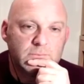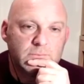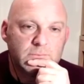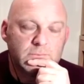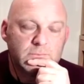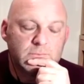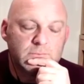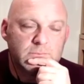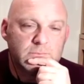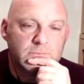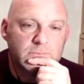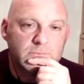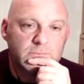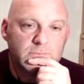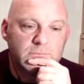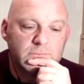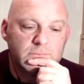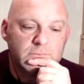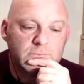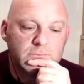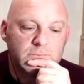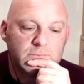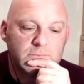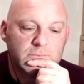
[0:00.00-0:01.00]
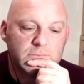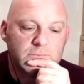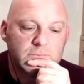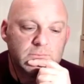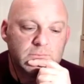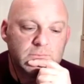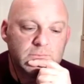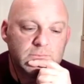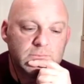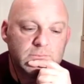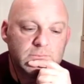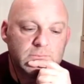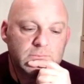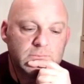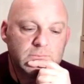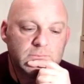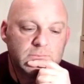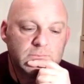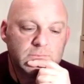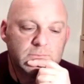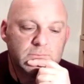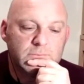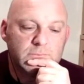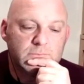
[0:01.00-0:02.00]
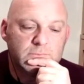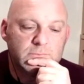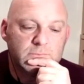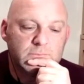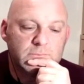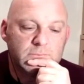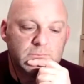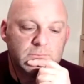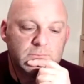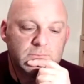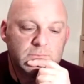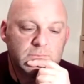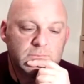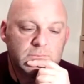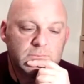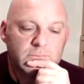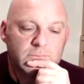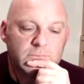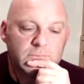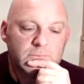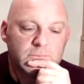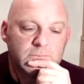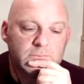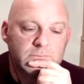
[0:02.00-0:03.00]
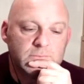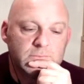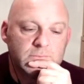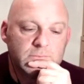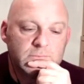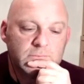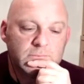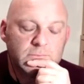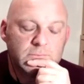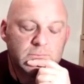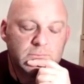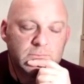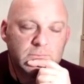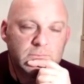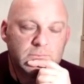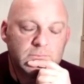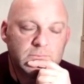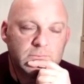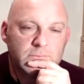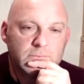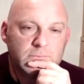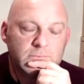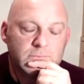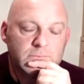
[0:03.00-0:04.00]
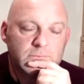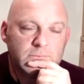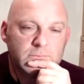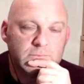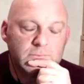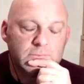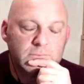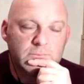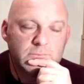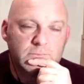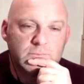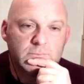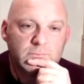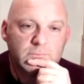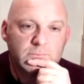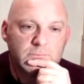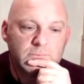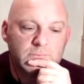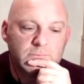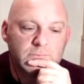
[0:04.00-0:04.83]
[no speech]